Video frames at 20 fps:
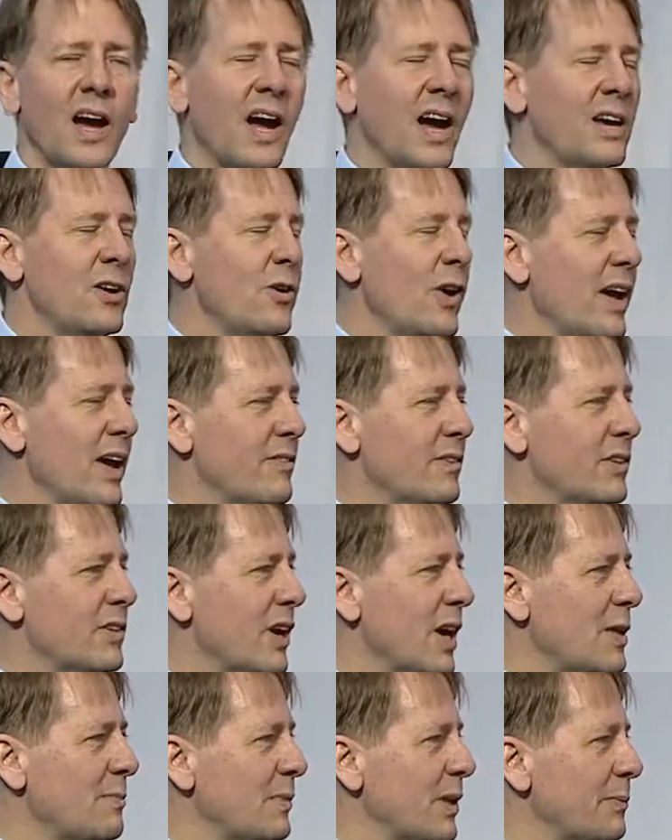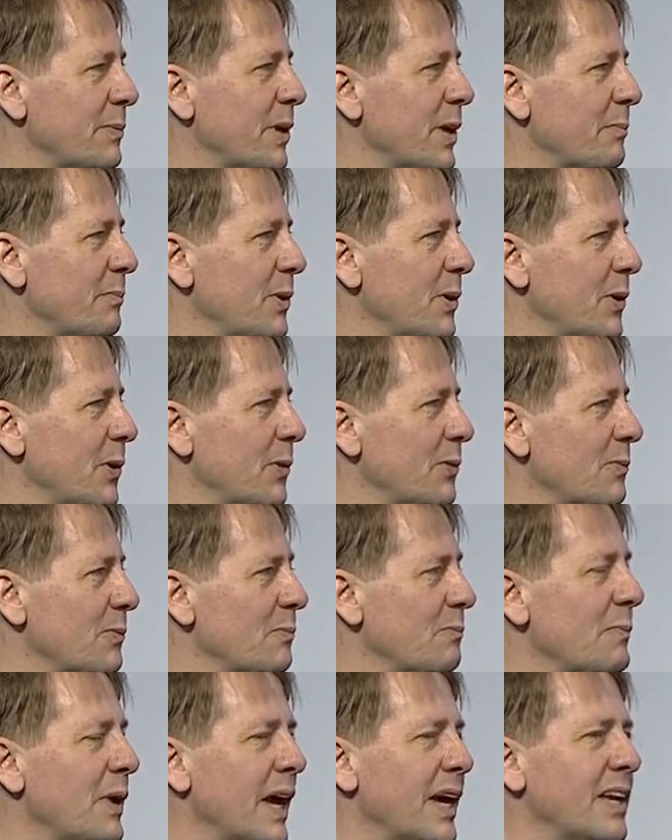I know I have a time limit up here,
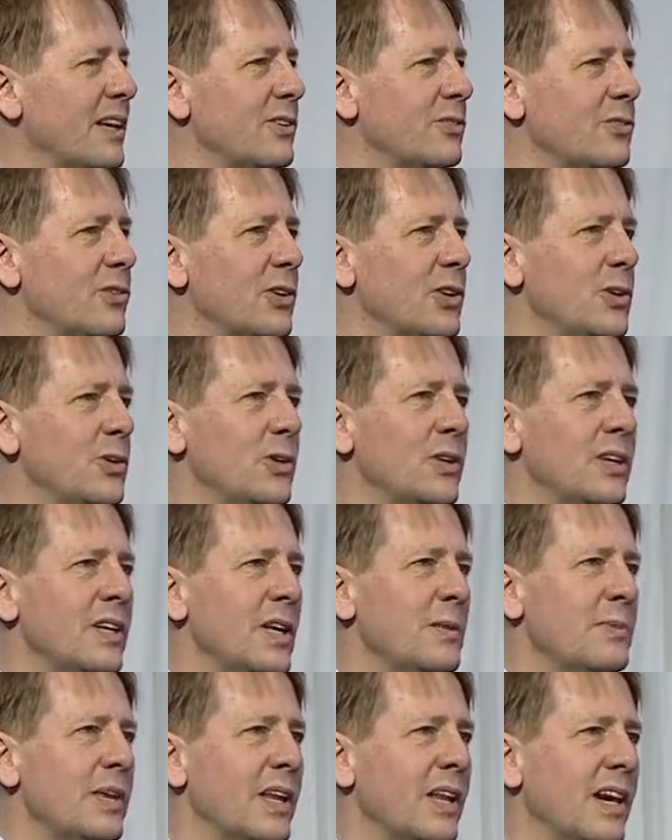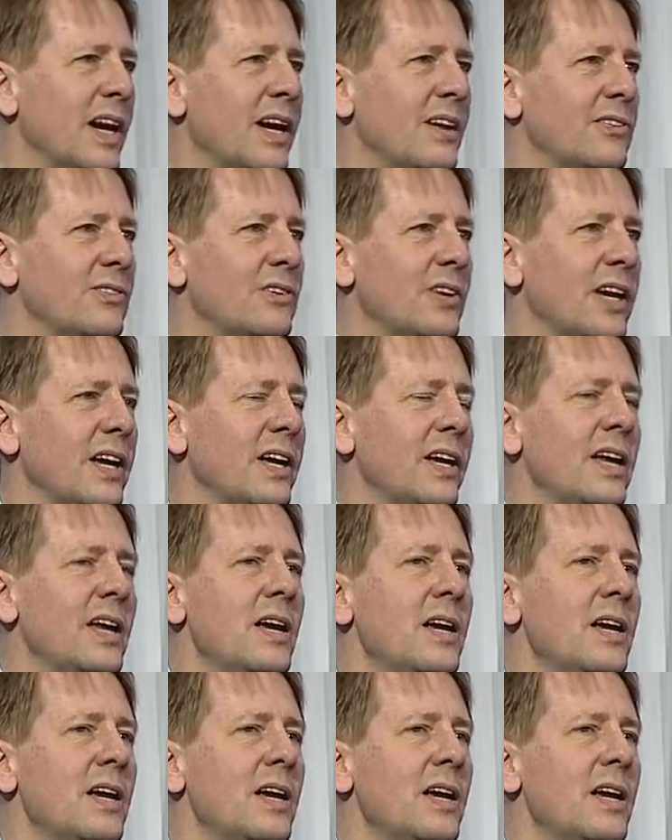Becky, so you give me the high sign.